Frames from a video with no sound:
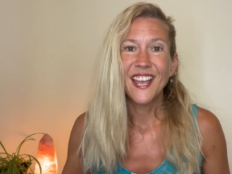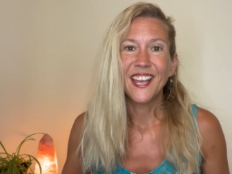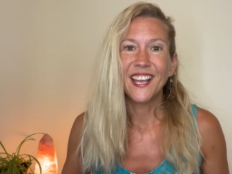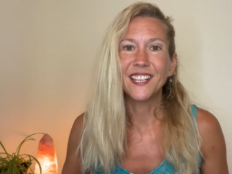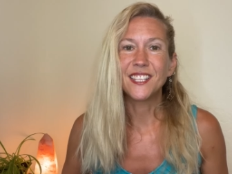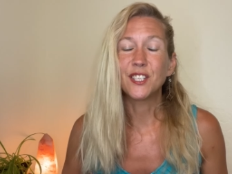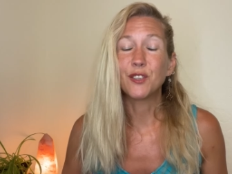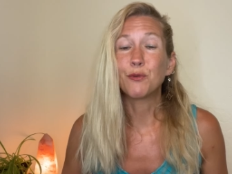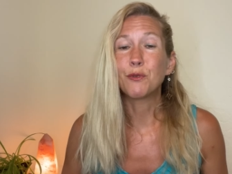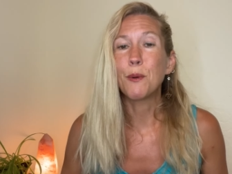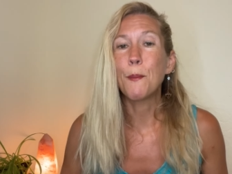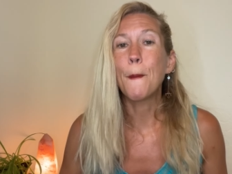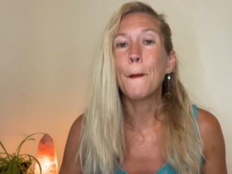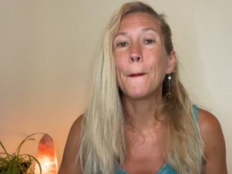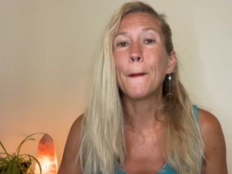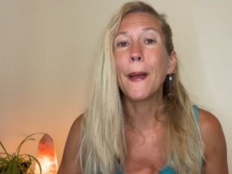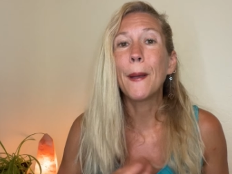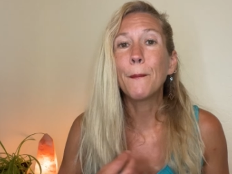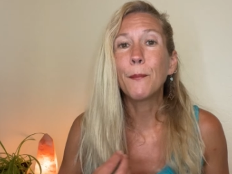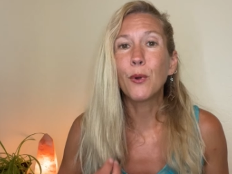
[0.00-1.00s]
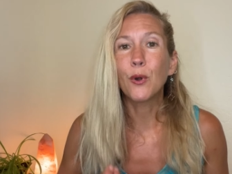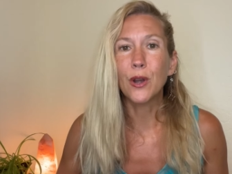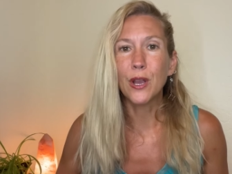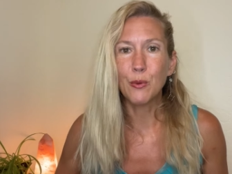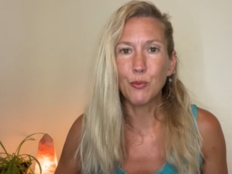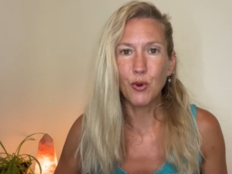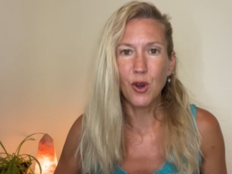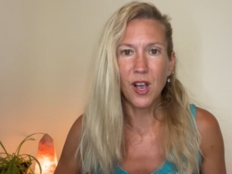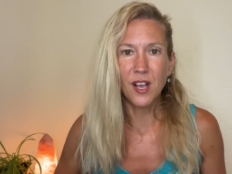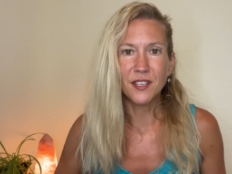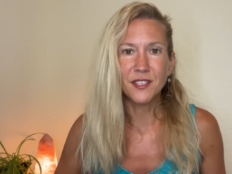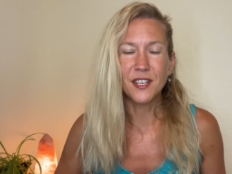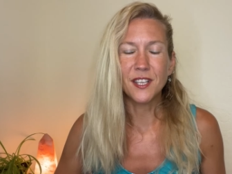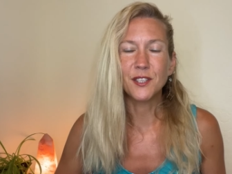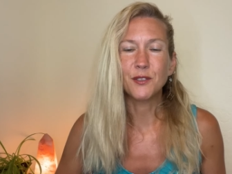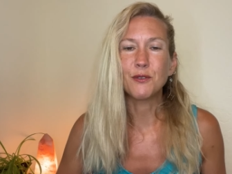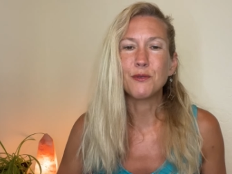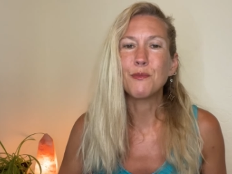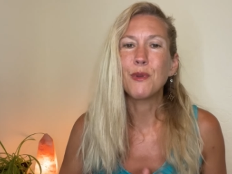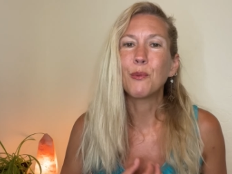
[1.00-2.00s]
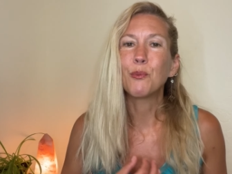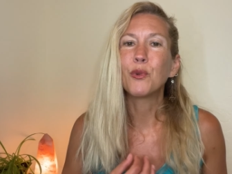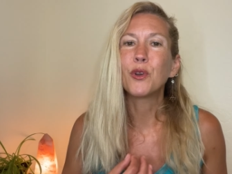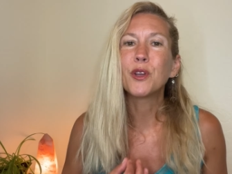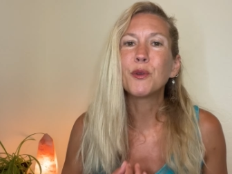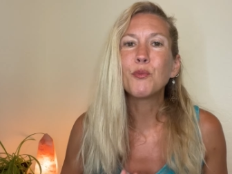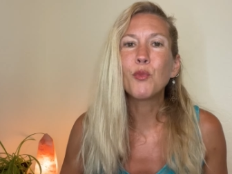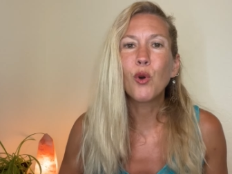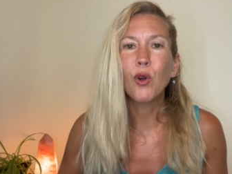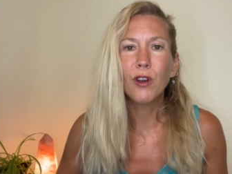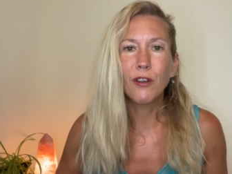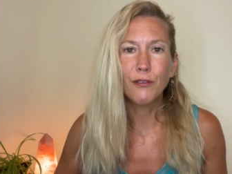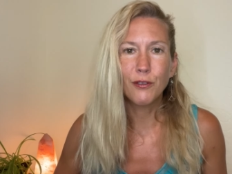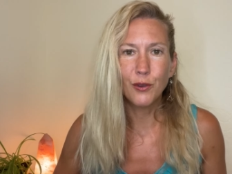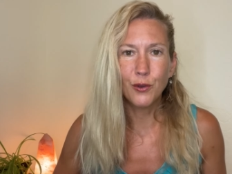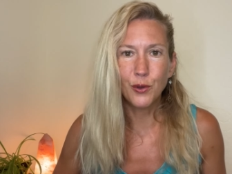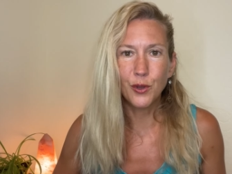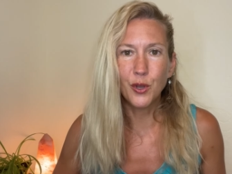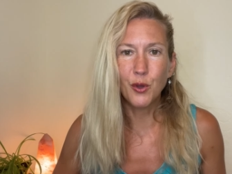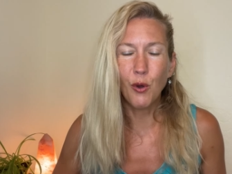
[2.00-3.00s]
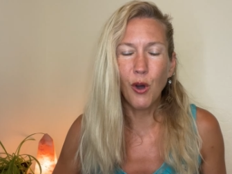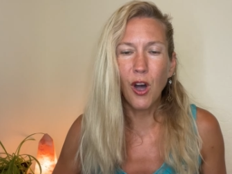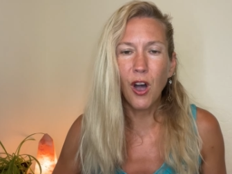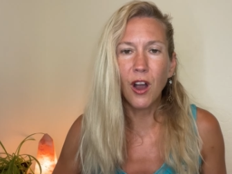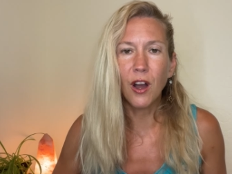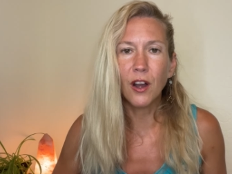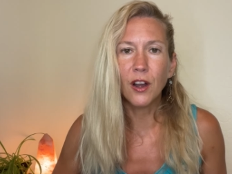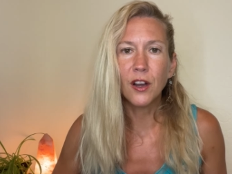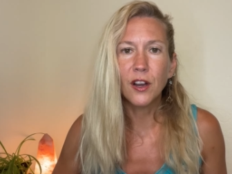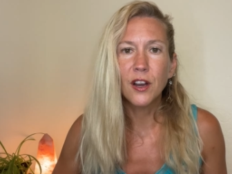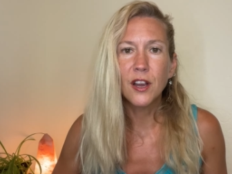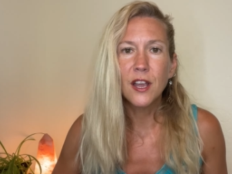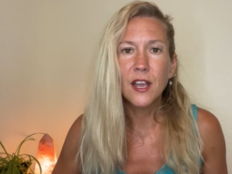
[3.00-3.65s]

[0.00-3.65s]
it's a remembering process, remembering more of who you are.